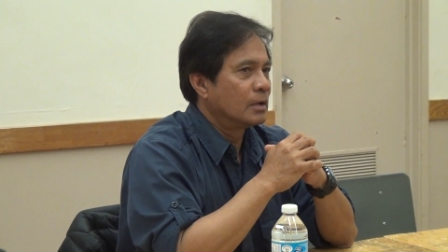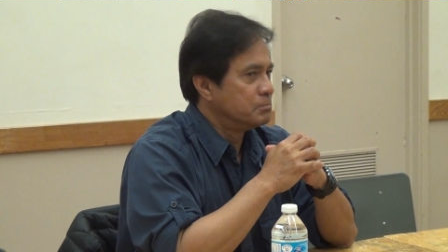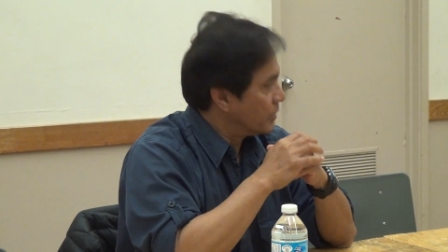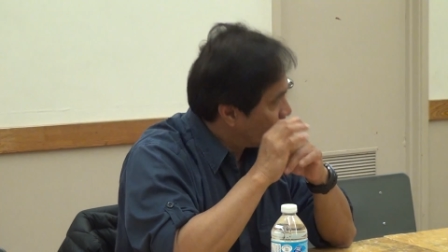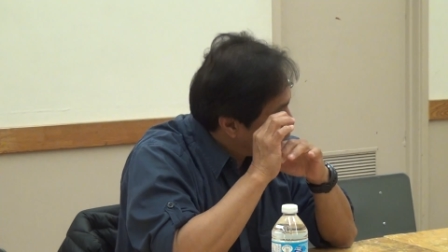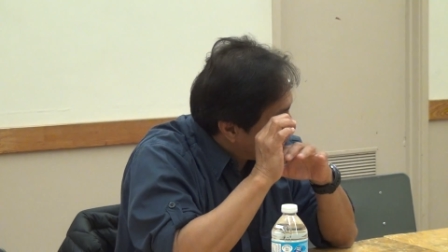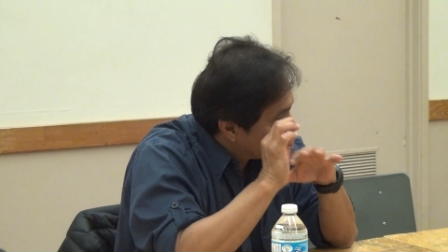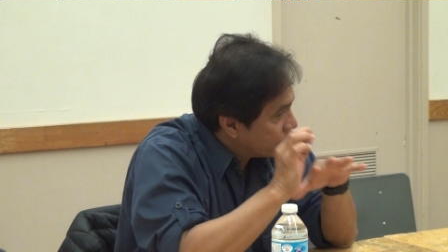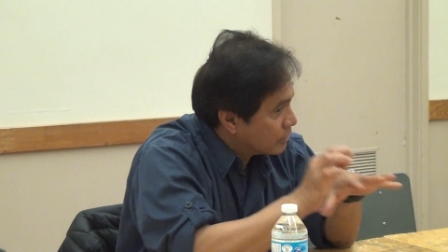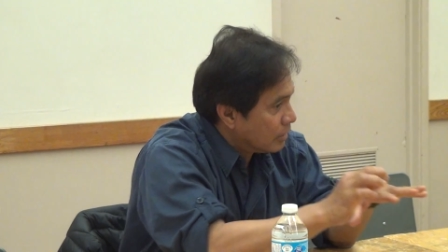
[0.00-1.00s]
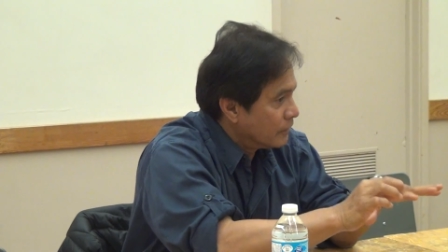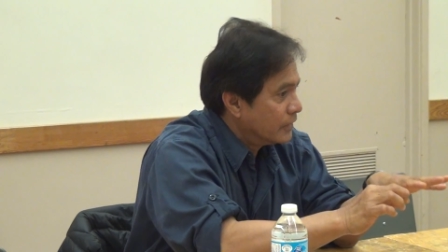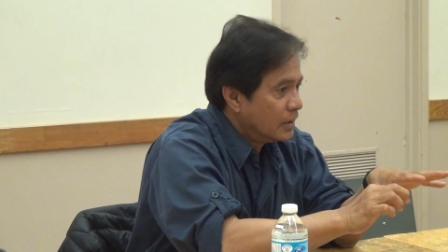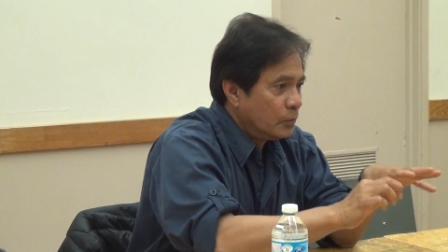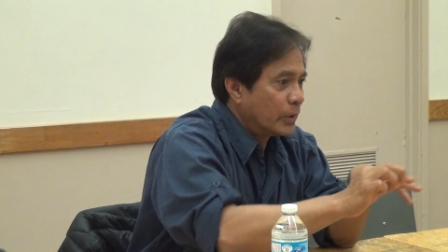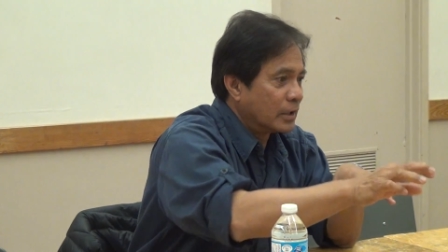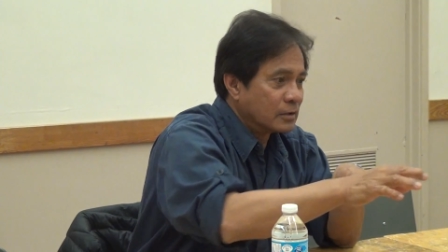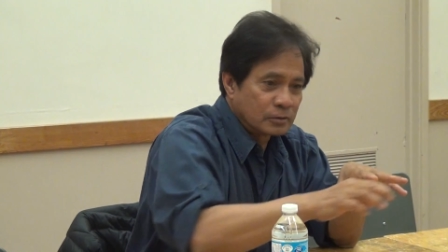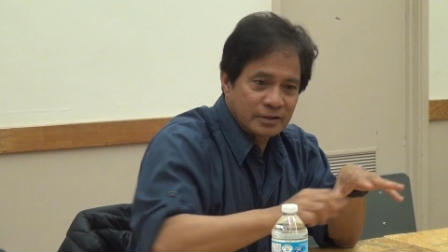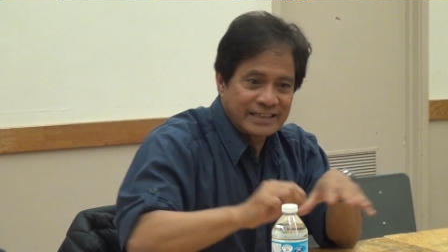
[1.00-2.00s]
Before we can resolve, we can
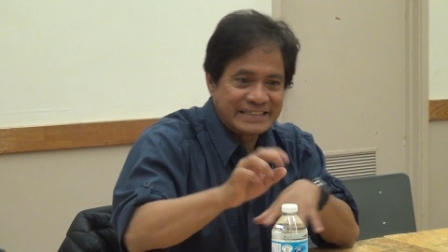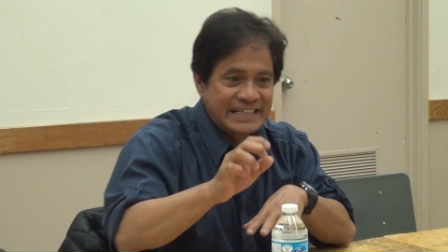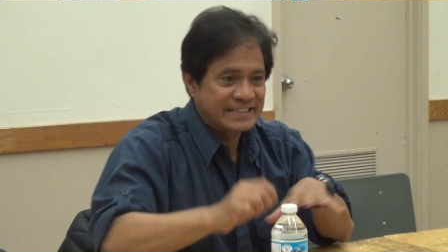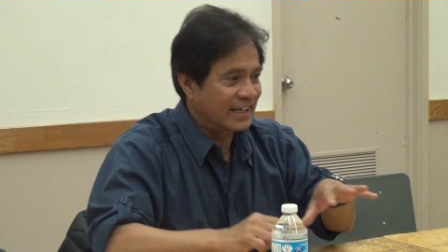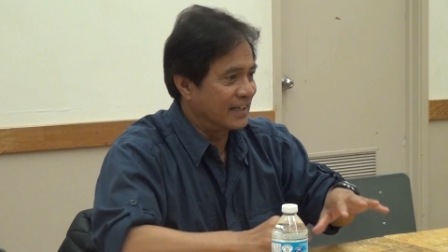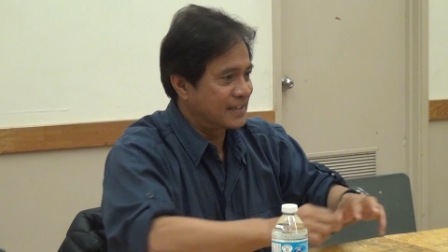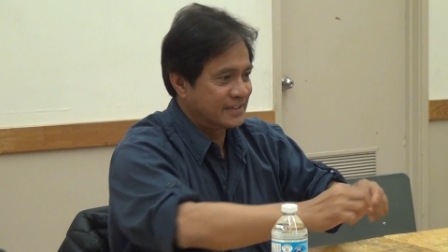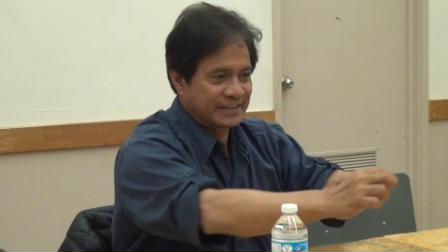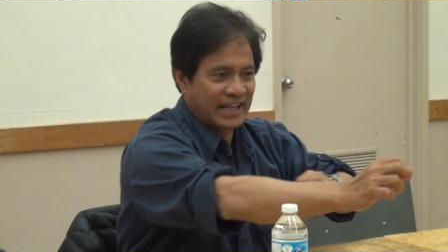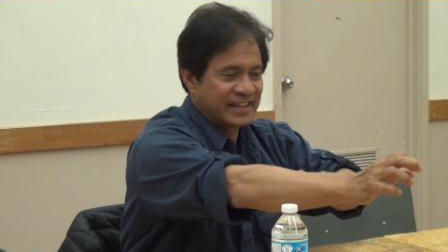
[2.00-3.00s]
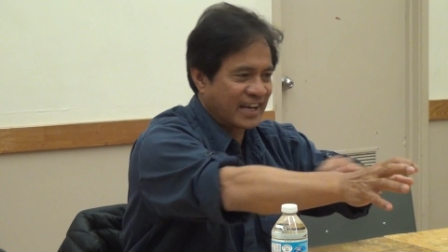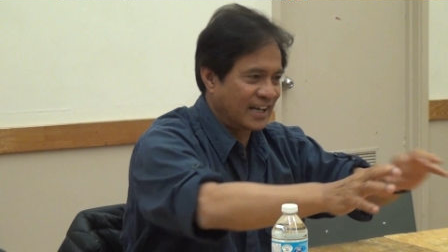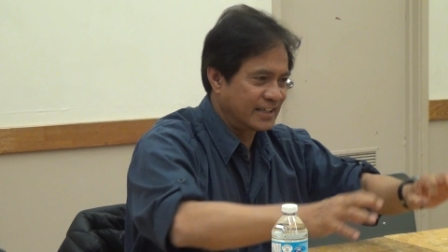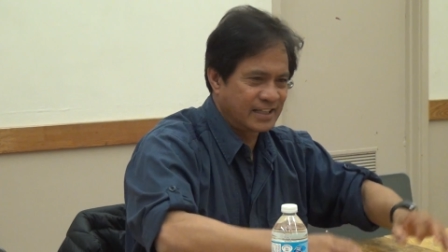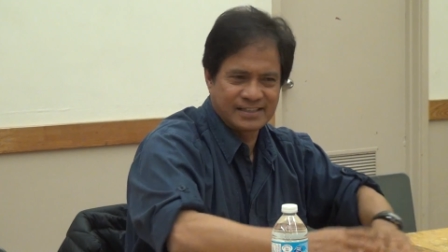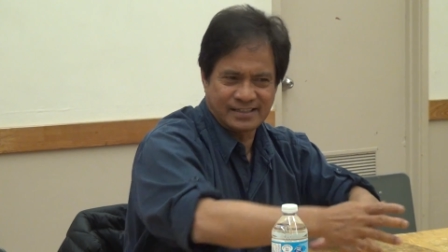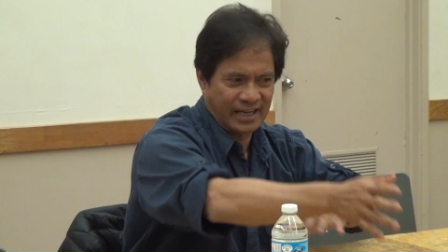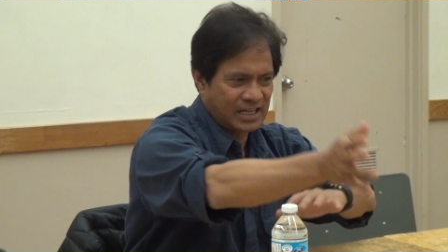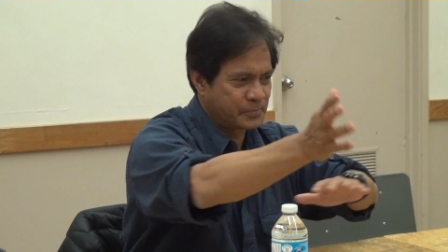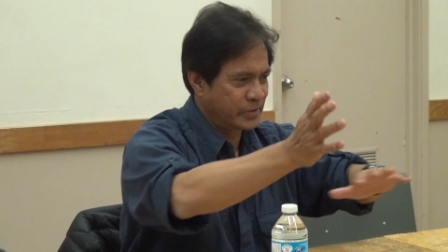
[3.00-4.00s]
go to the details, the technicalities,
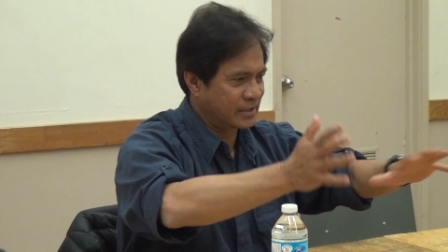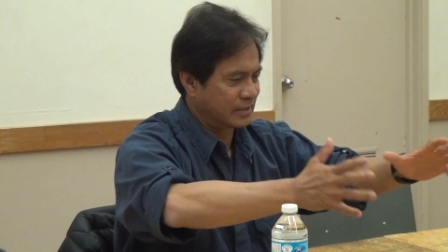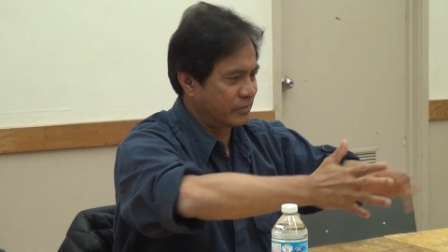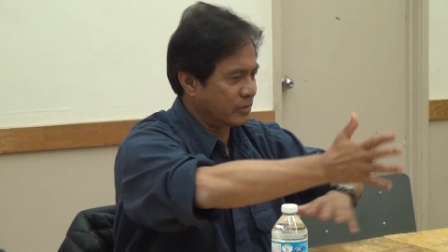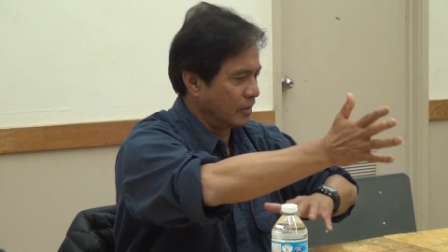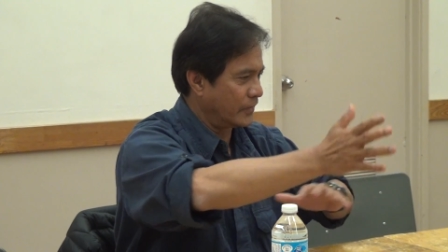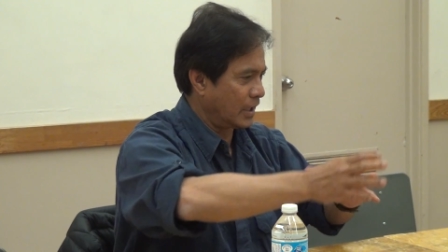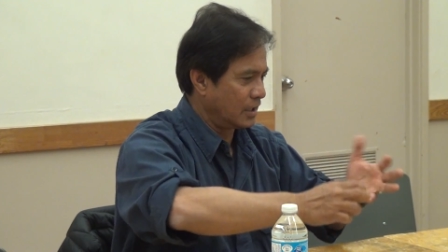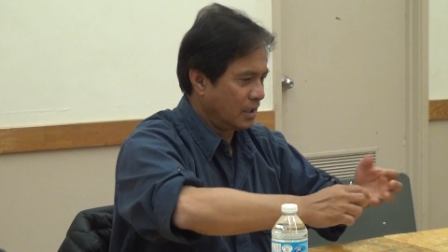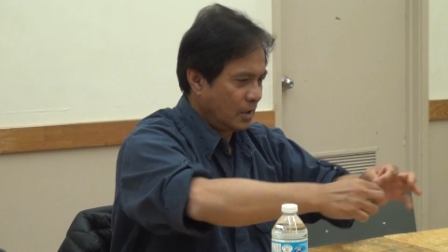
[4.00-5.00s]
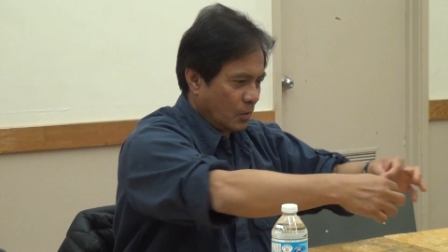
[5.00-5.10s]
experts can resolve that.